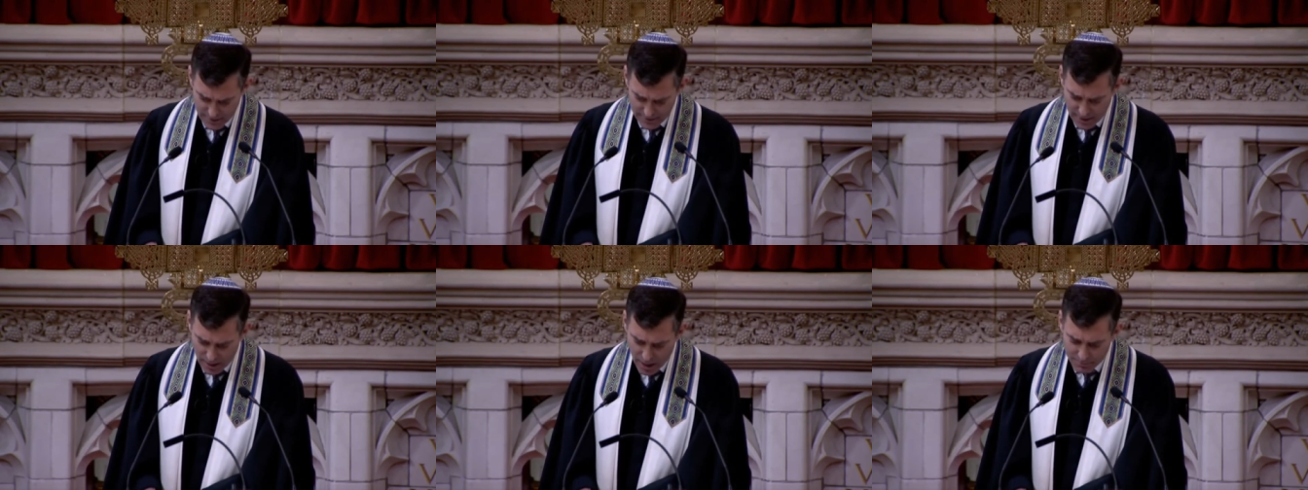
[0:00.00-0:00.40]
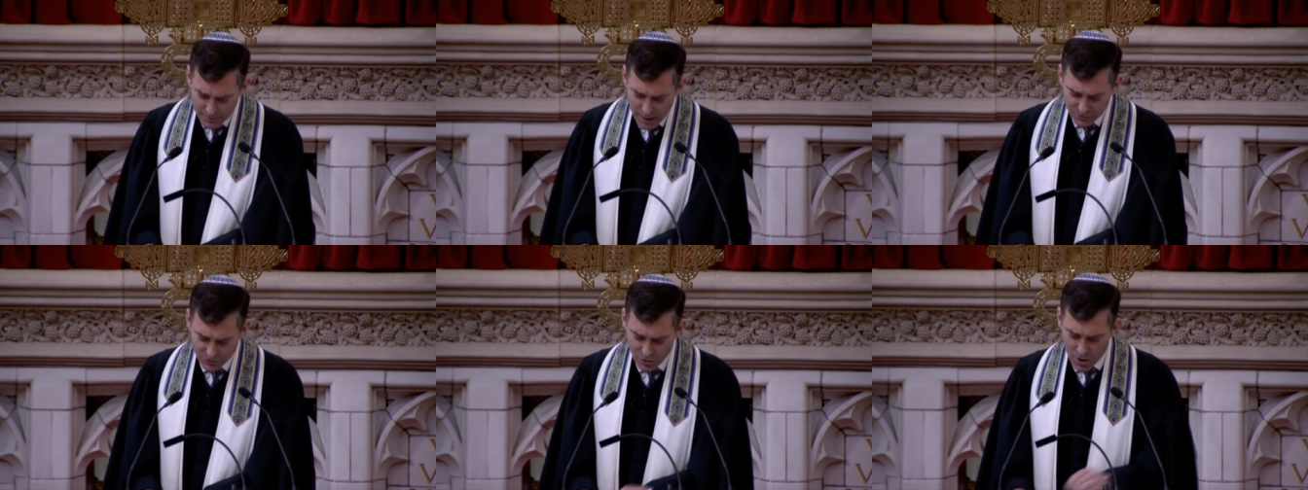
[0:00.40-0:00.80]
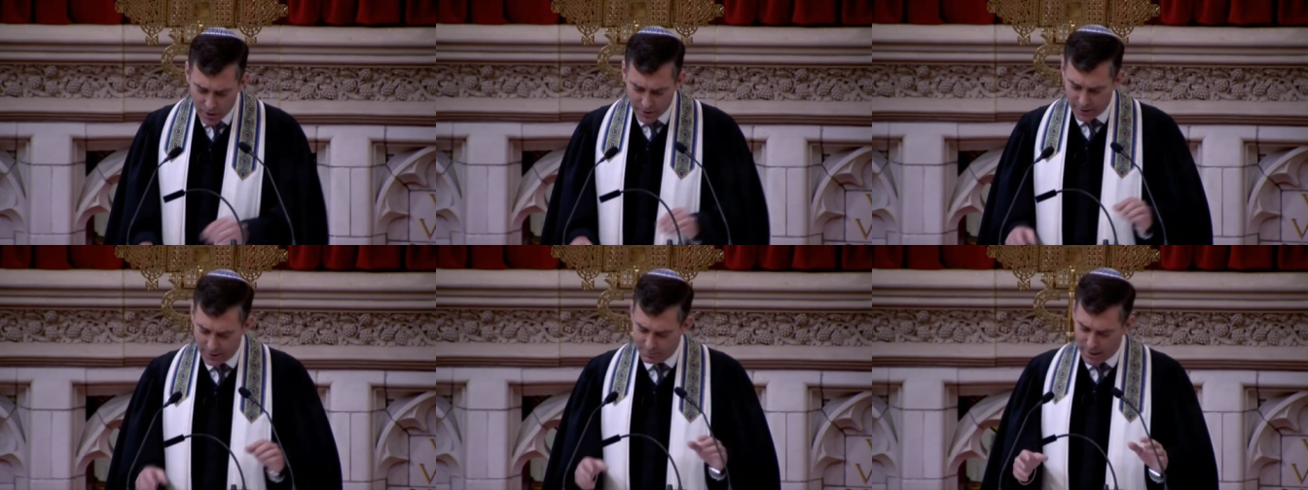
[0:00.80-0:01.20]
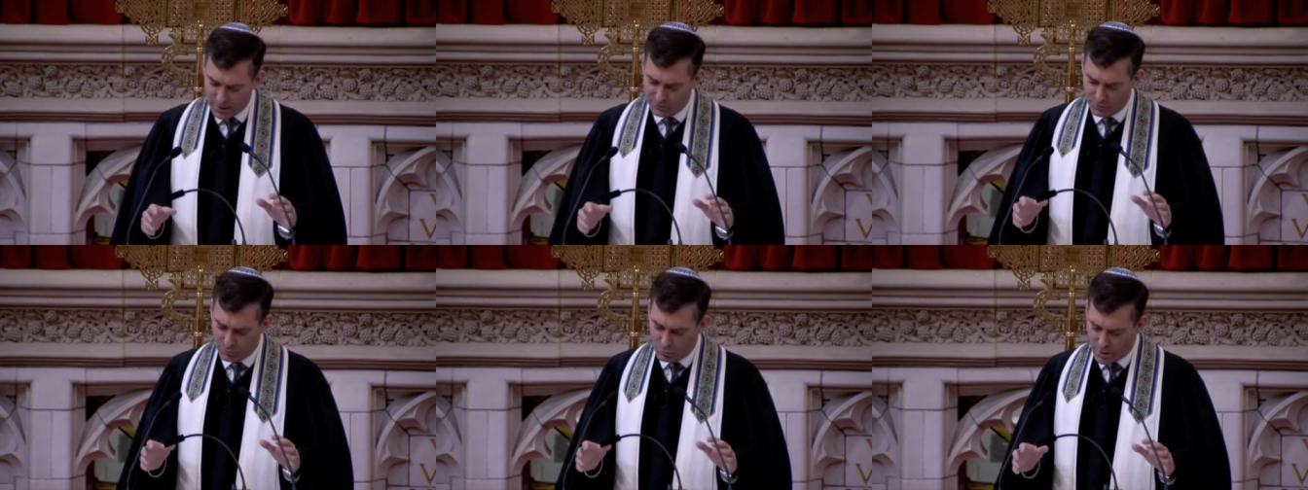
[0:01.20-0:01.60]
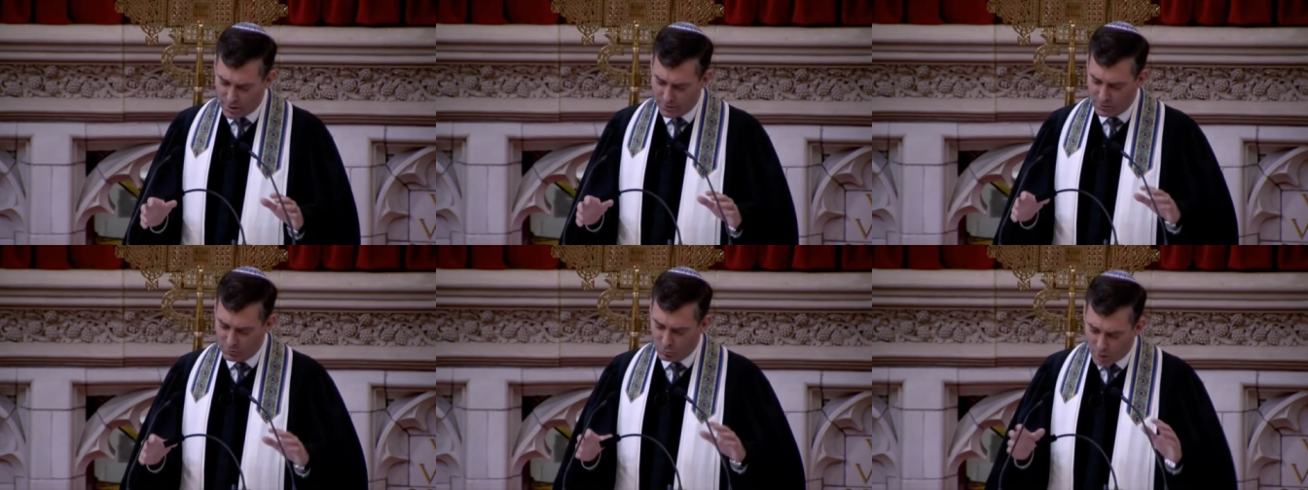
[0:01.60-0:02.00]
Now, I'm not talking about the
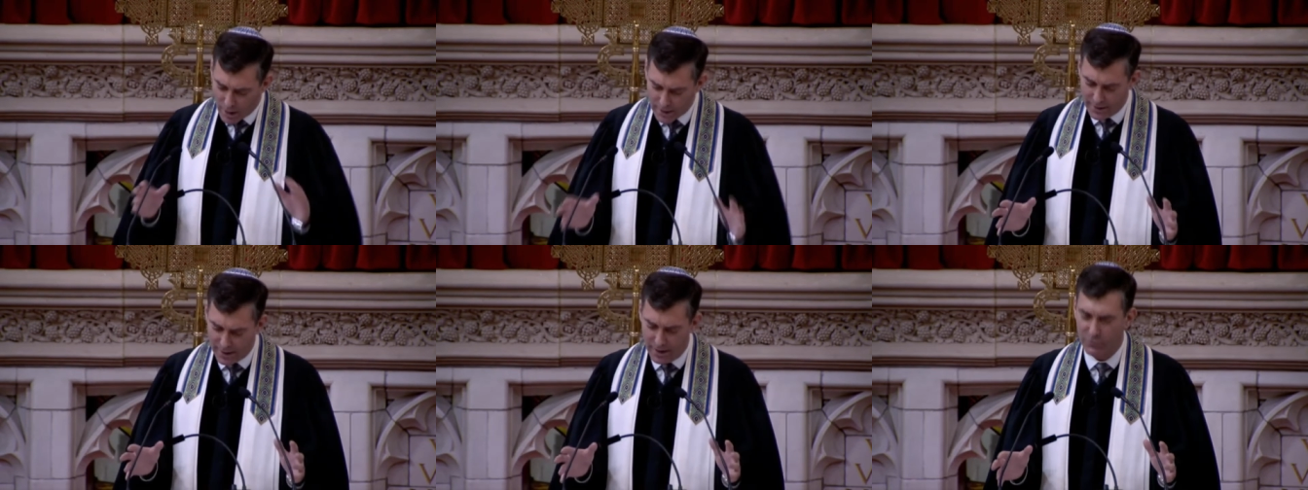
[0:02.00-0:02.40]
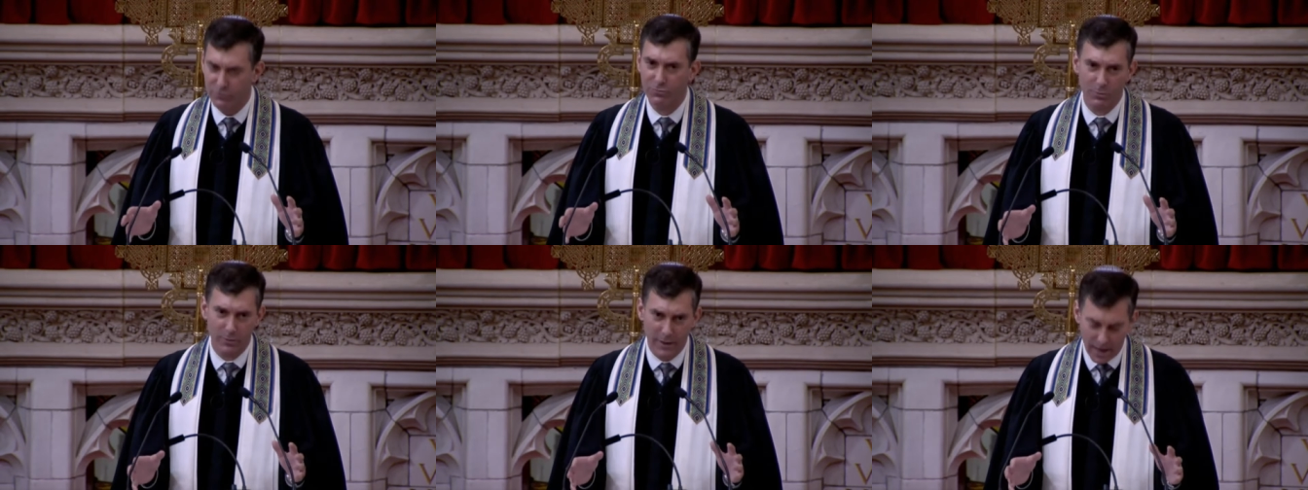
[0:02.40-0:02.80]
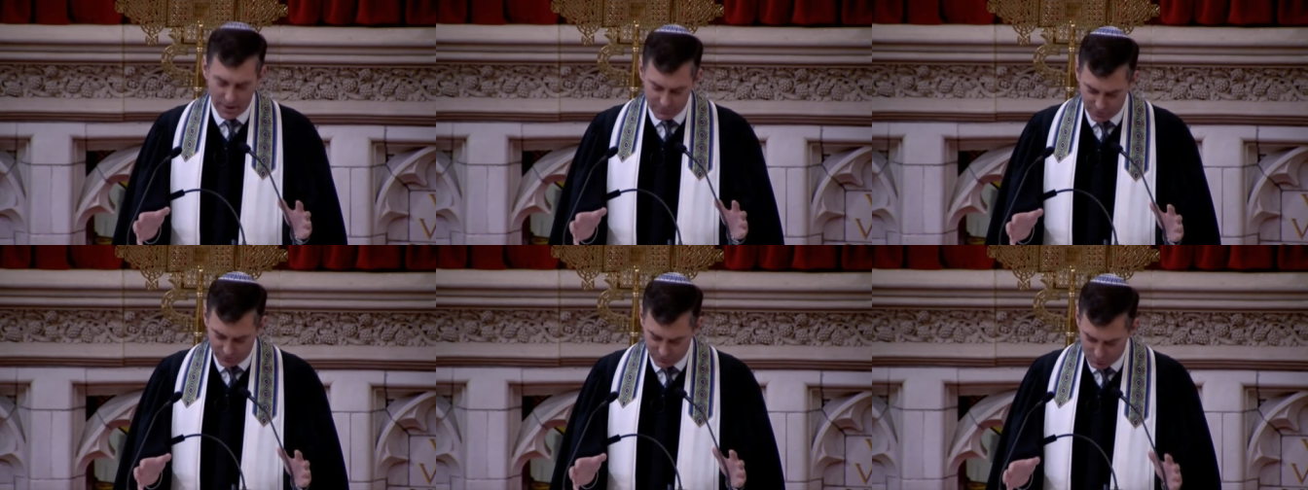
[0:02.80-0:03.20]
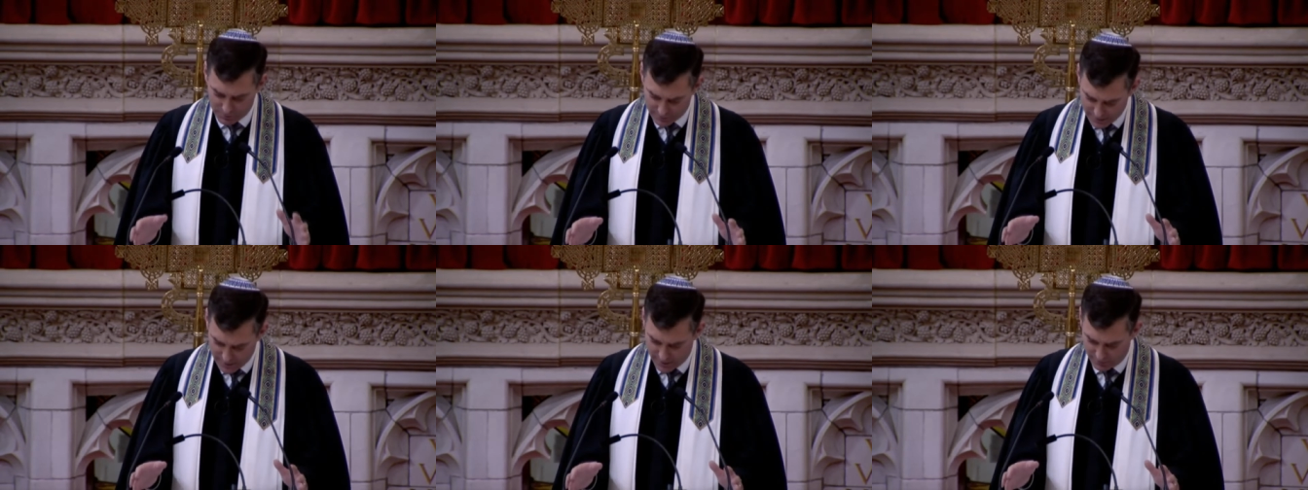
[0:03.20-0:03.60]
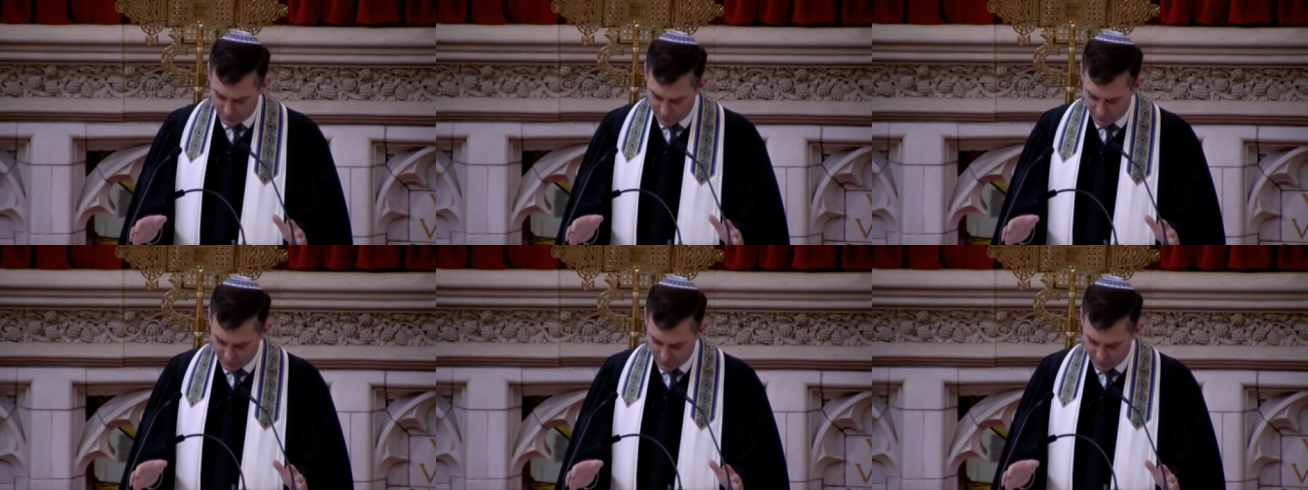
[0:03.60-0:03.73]
one the White House would have us believe